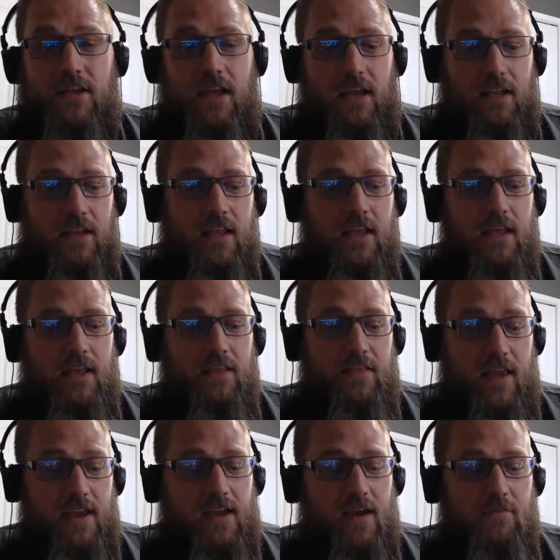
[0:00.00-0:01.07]
and
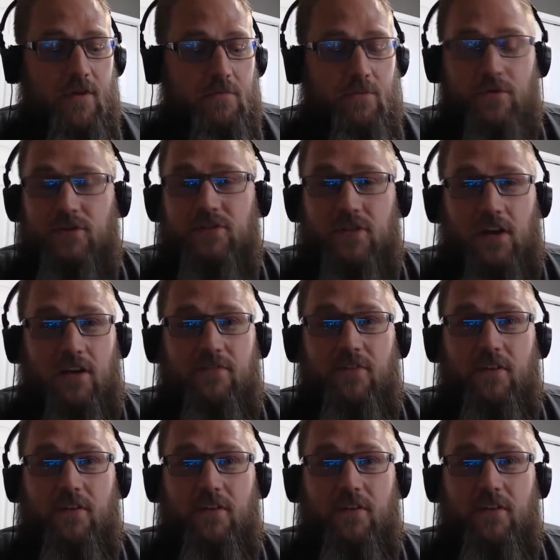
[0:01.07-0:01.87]
they come up with stuff.